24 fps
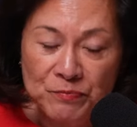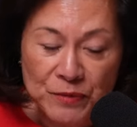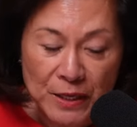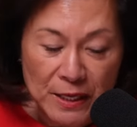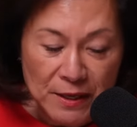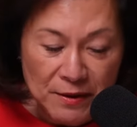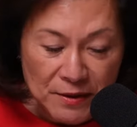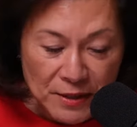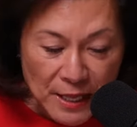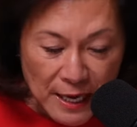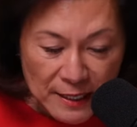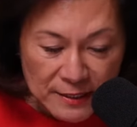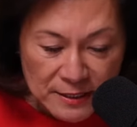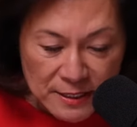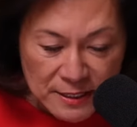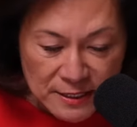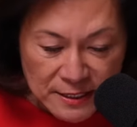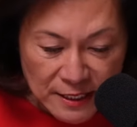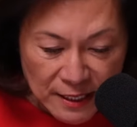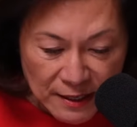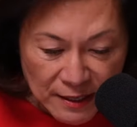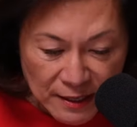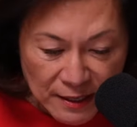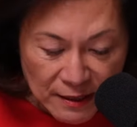in that
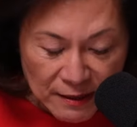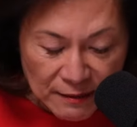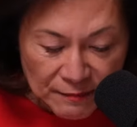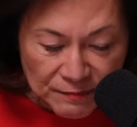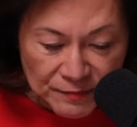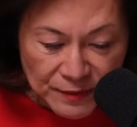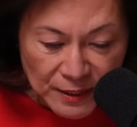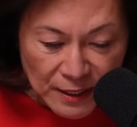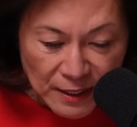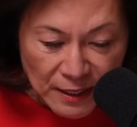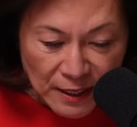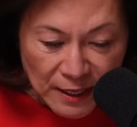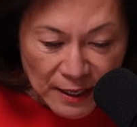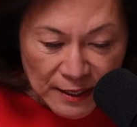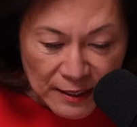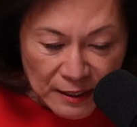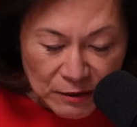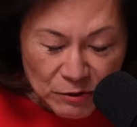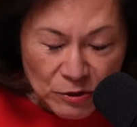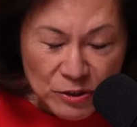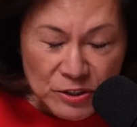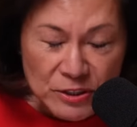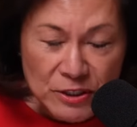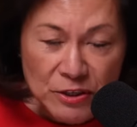setting? And it
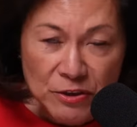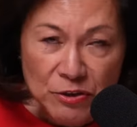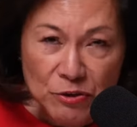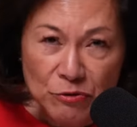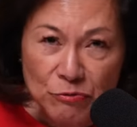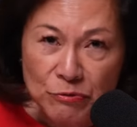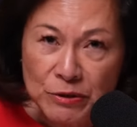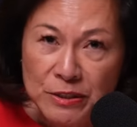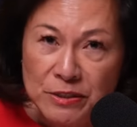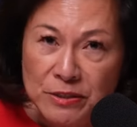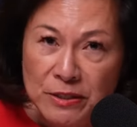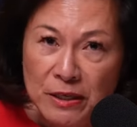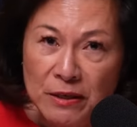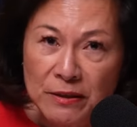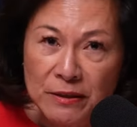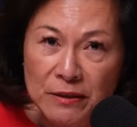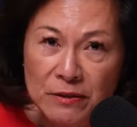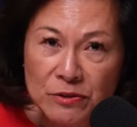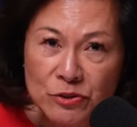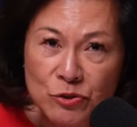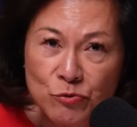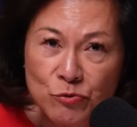looks at your resilience.